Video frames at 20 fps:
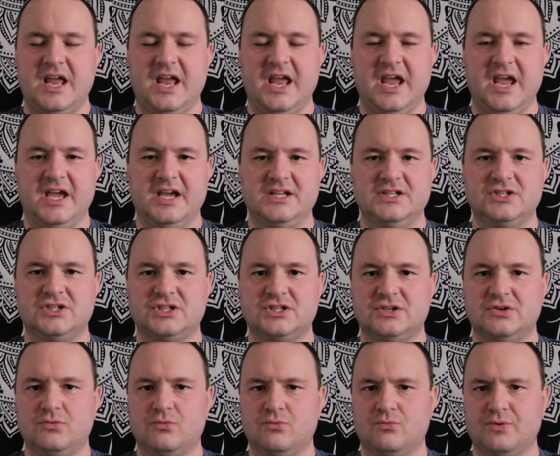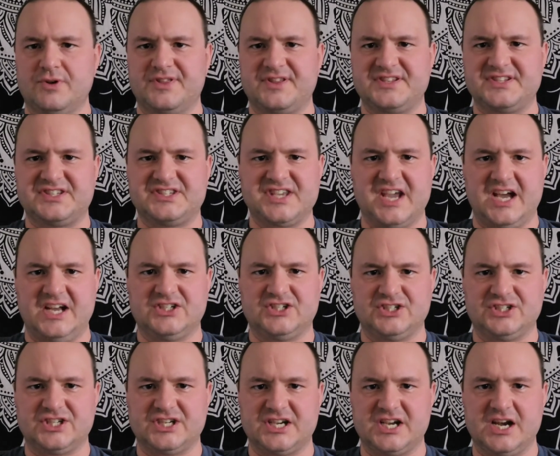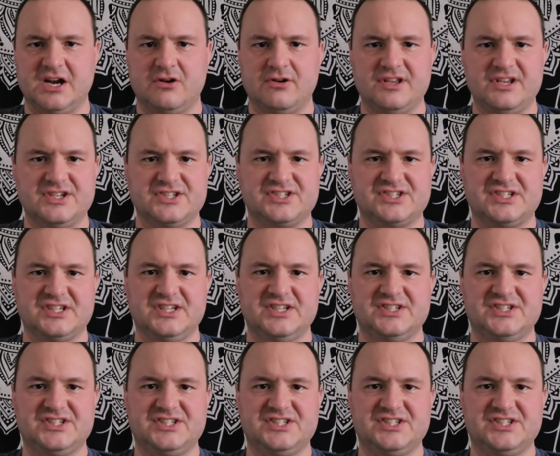And with Sagittarius